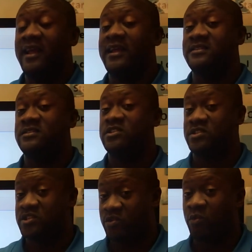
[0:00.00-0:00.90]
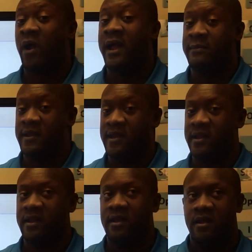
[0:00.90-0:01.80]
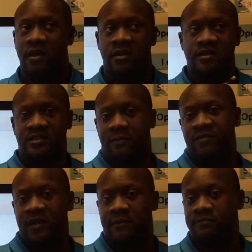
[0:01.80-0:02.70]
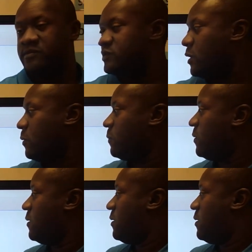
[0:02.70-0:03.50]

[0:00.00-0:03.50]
it's describing something. So